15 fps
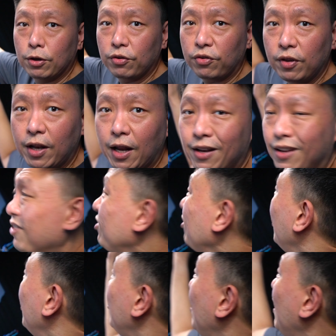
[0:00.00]
You'll see that this
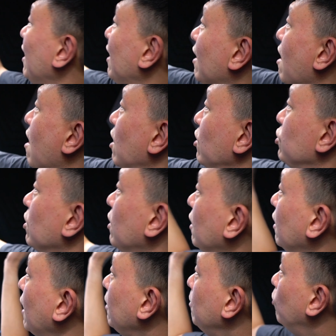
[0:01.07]
is a large
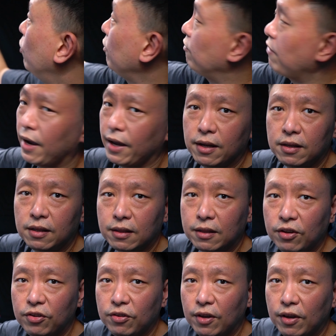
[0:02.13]
light modifier.
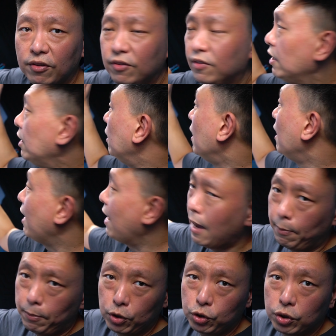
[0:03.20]
This is the
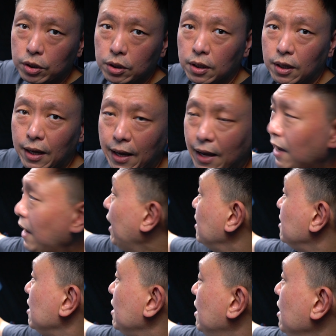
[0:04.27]
Aperture
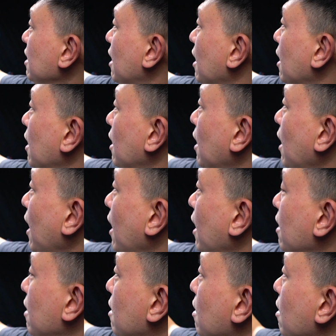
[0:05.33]
SE,
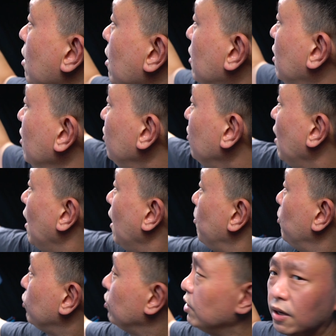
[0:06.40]
and this
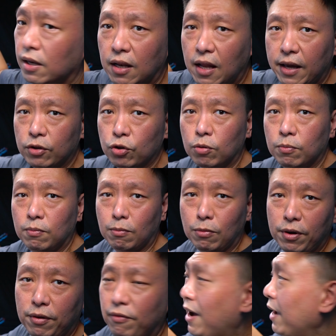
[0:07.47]
Aperture Light Dome
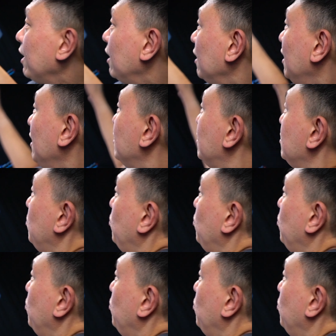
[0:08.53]
modifier is